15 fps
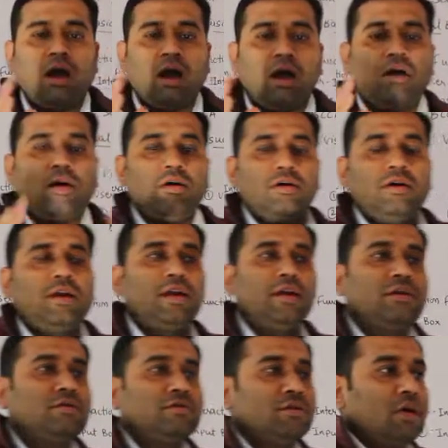
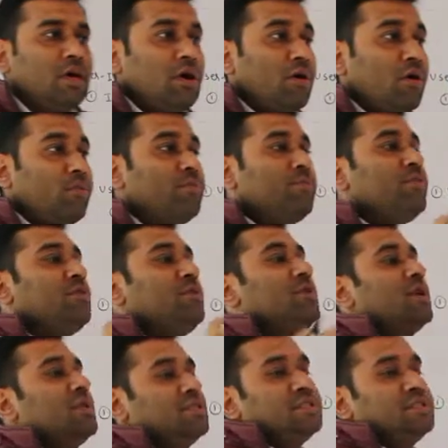according to the computer